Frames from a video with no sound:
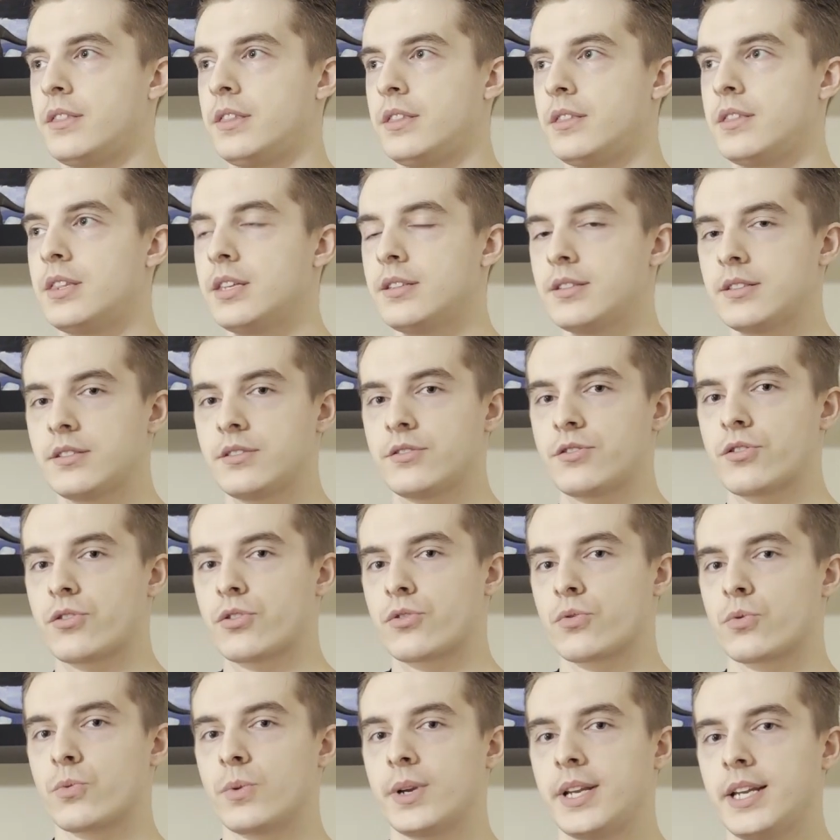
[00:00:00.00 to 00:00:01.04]
this is
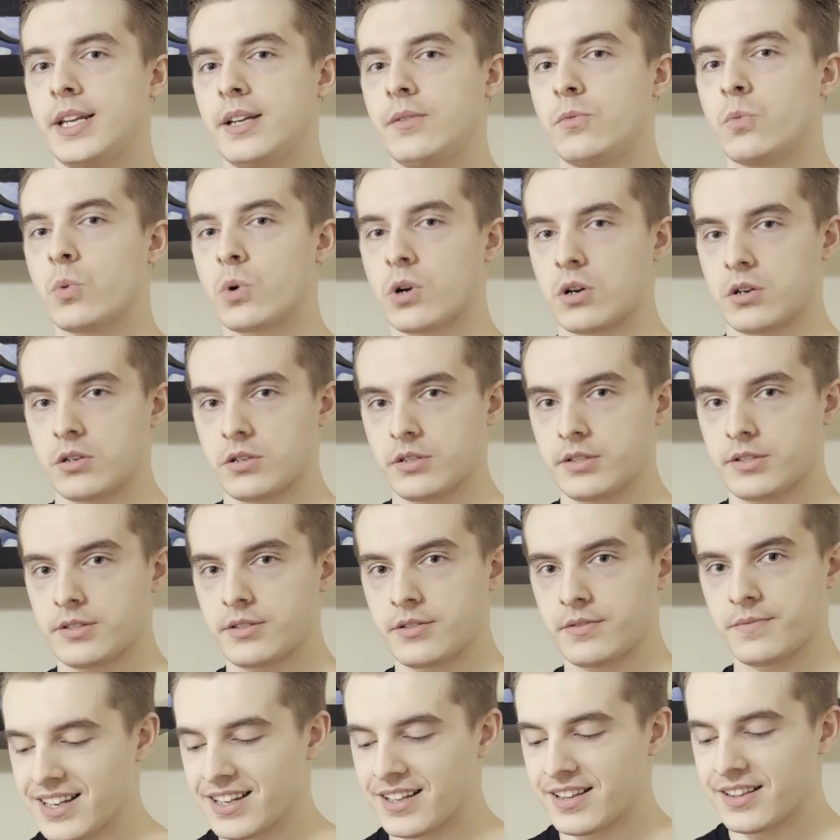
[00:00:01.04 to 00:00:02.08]
three words.
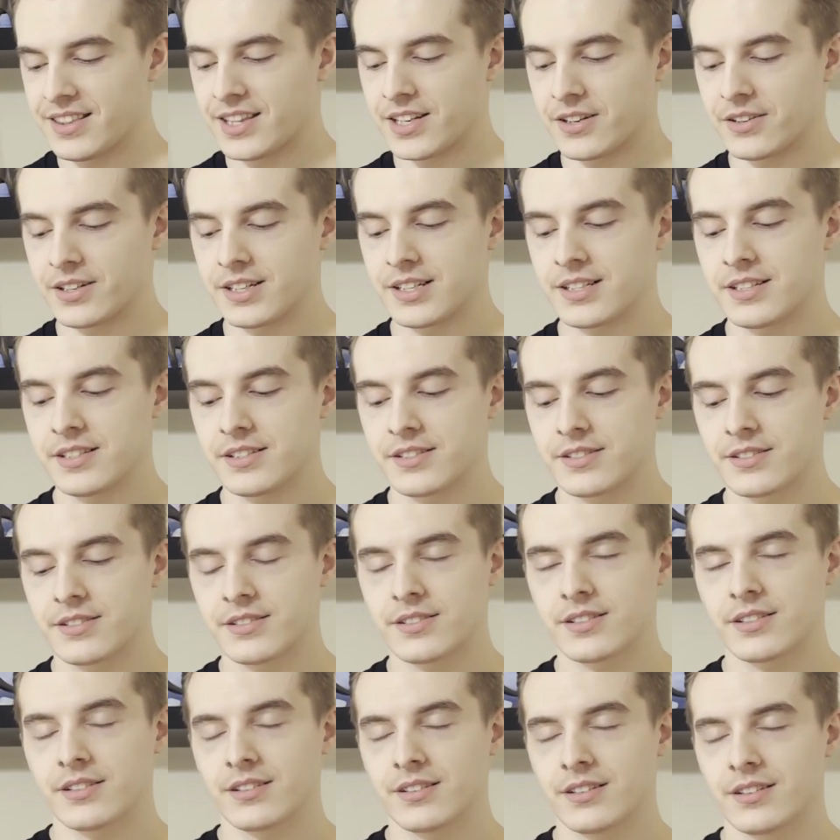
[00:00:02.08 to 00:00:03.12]
There
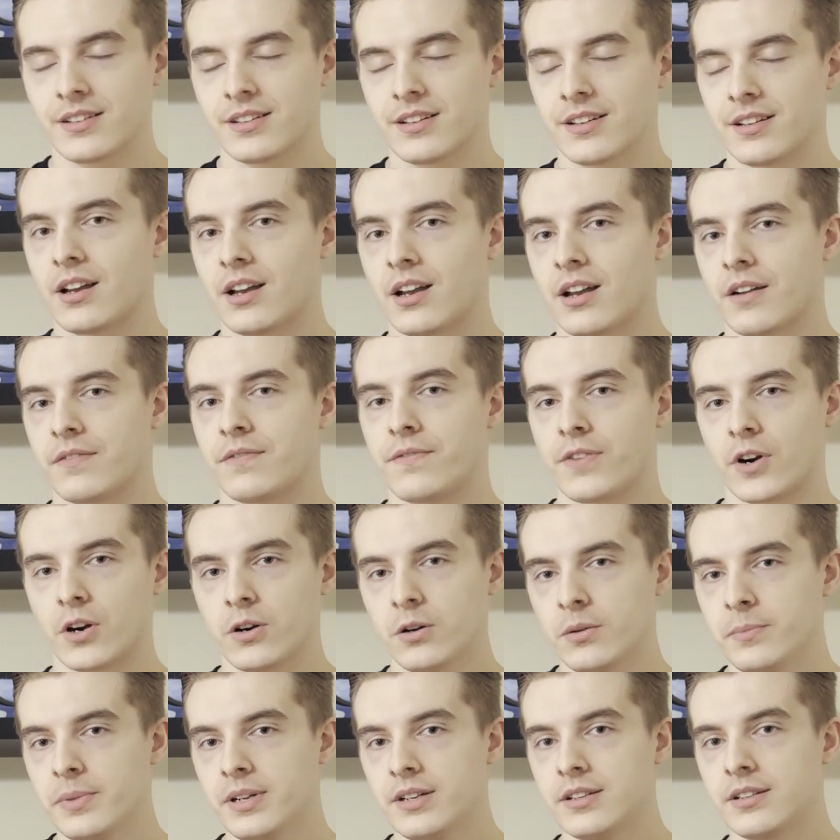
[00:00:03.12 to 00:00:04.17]
is a
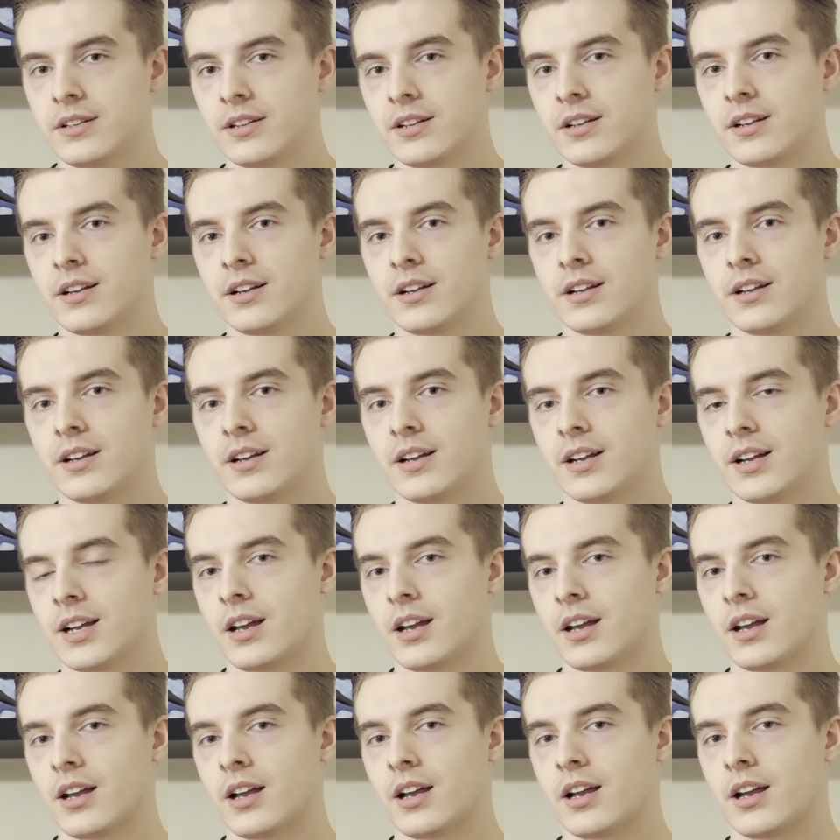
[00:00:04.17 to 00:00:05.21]
verb,
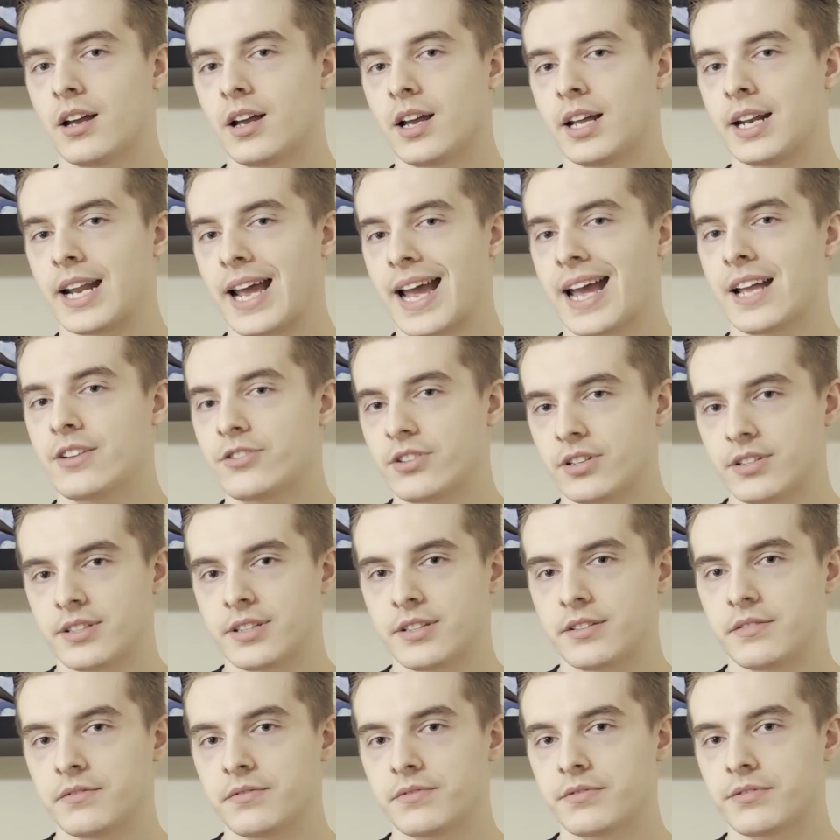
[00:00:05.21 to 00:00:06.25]
an
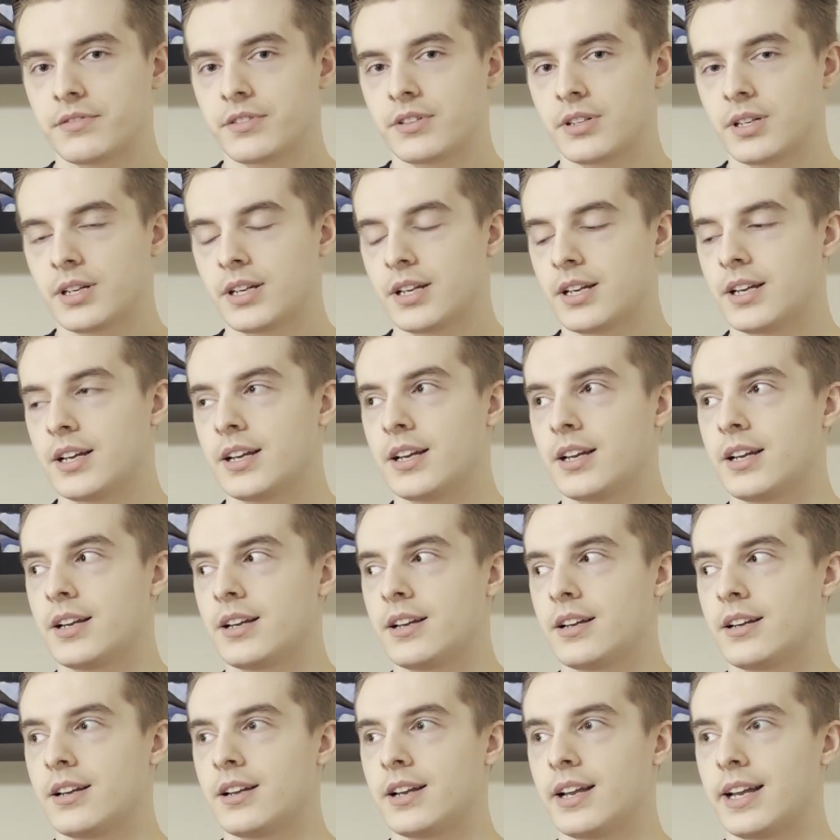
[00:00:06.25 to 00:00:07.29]
adjective,
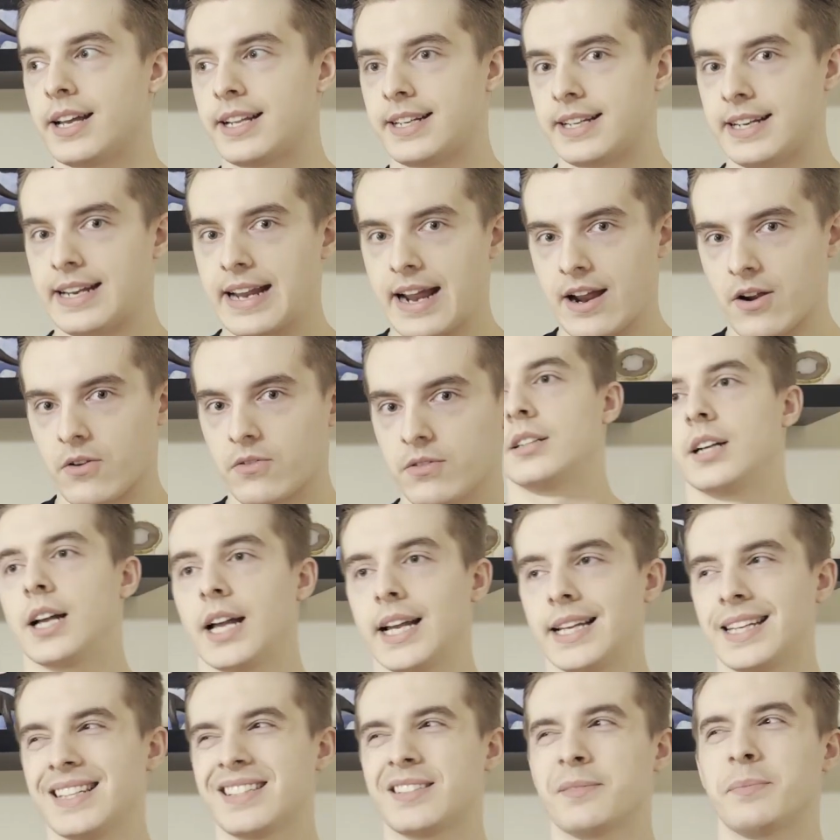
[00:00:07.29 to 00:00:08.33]
and a noun. I
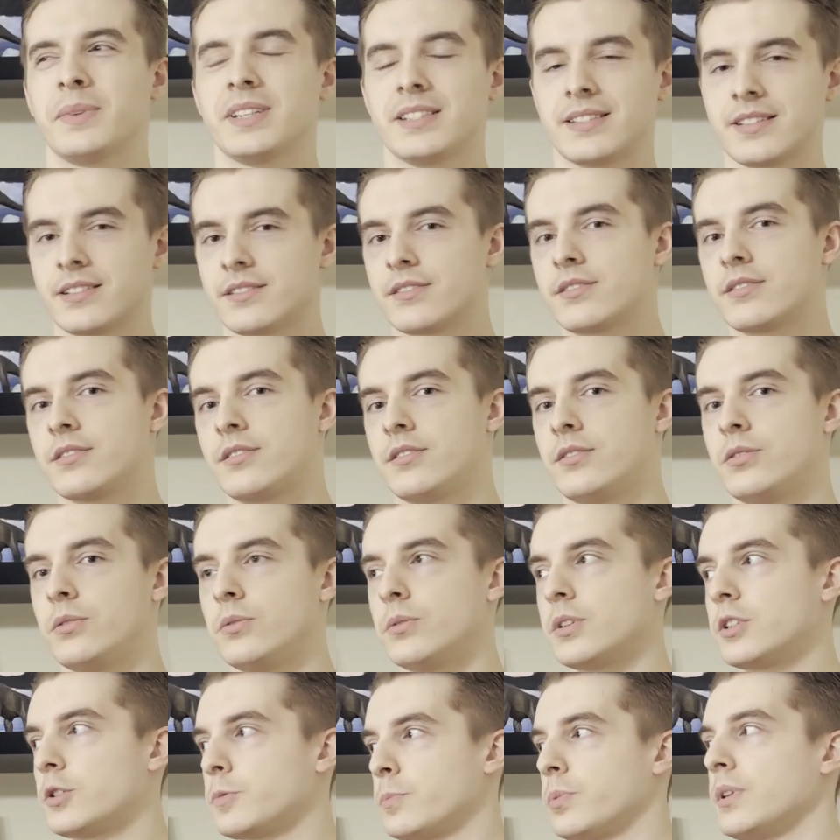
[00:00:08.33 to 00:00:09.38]
guess it makes sense to
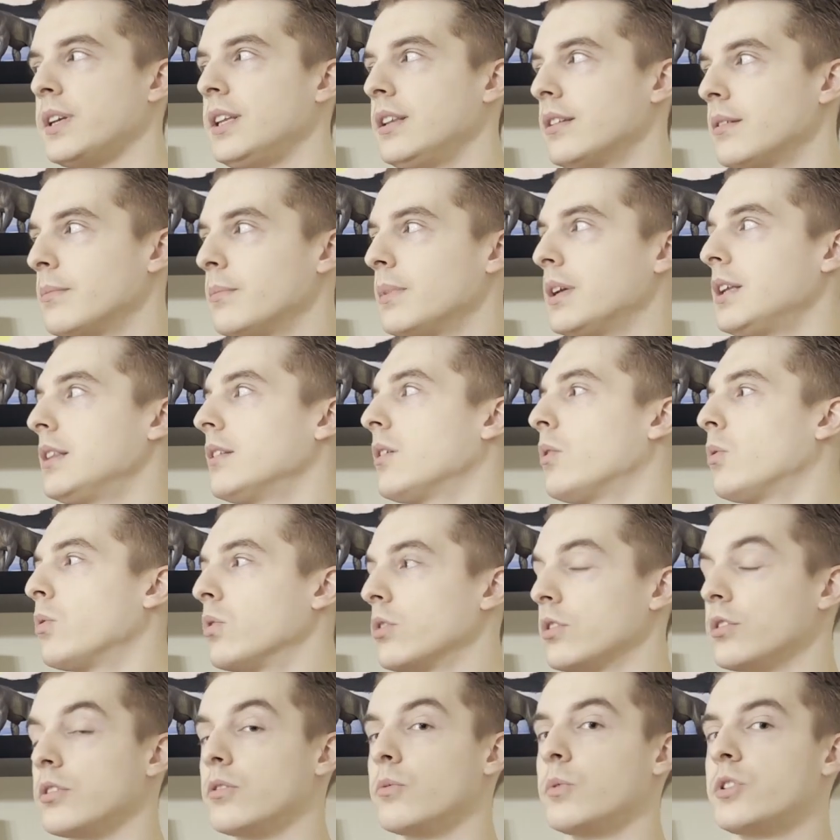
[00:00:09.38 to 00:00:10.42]
explain them in the
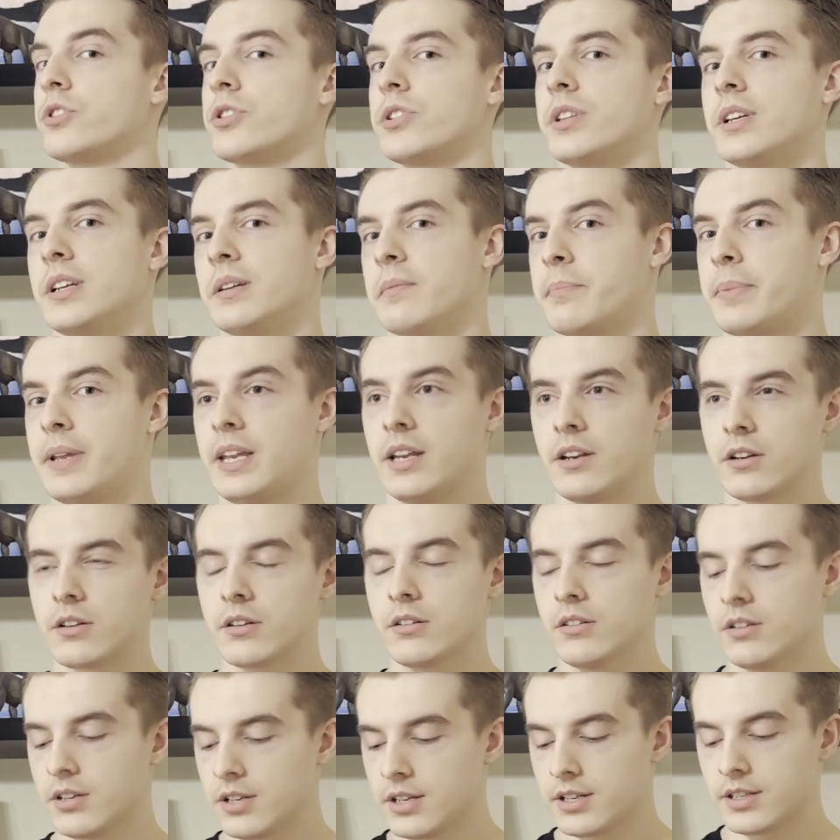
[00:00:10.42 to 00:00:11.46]
order in which they
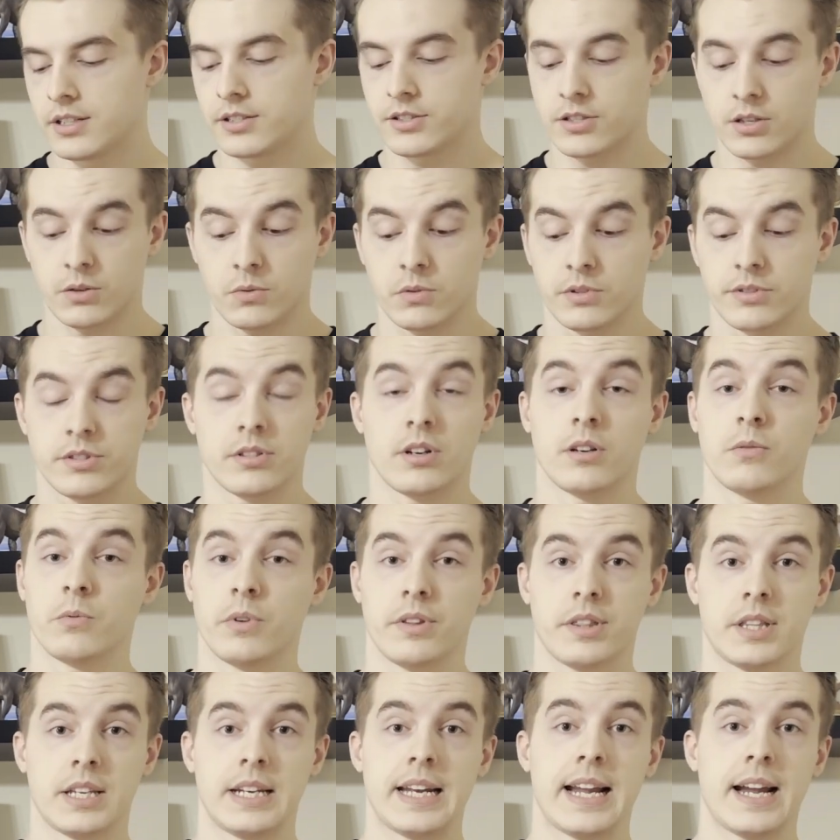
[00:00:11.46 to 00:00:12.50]
appear. So we'll start
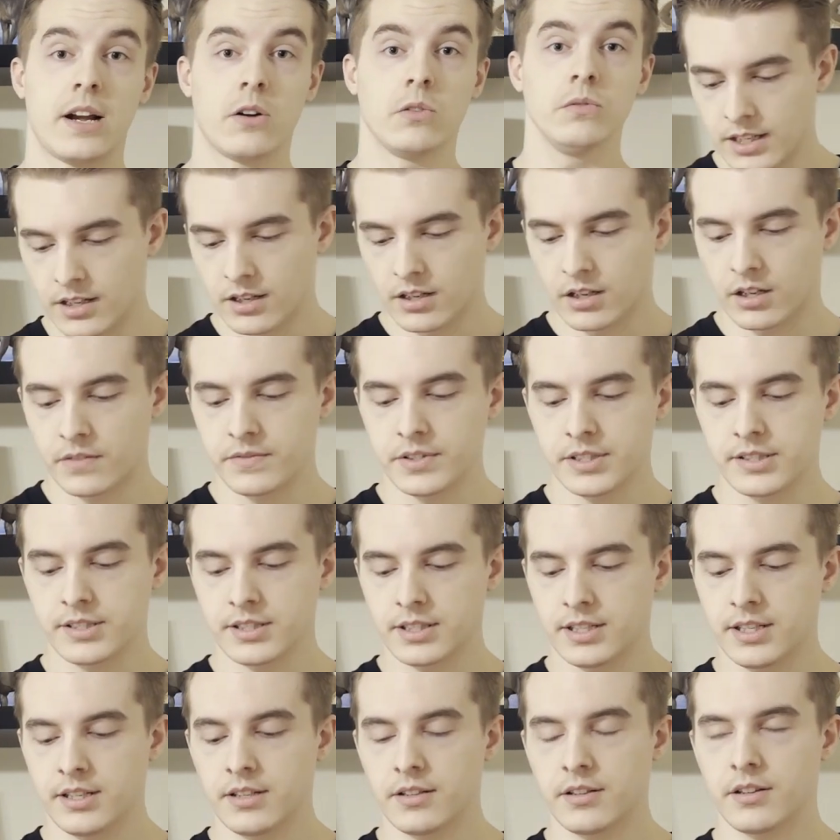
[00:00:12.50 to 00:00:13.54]
with the noun.
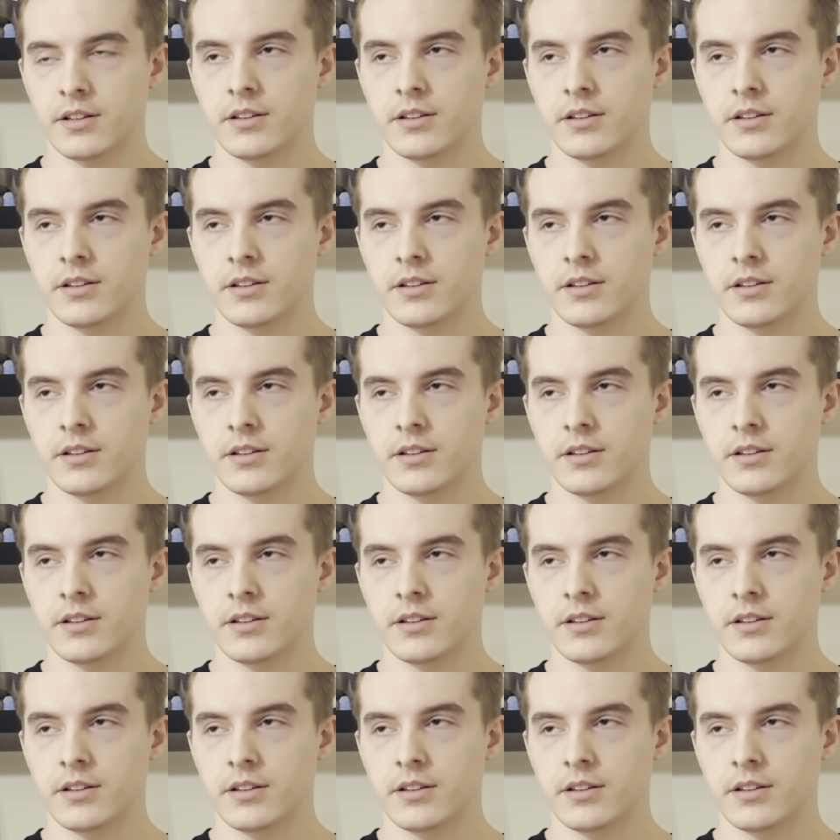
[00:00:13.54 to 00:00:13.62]
Obviously,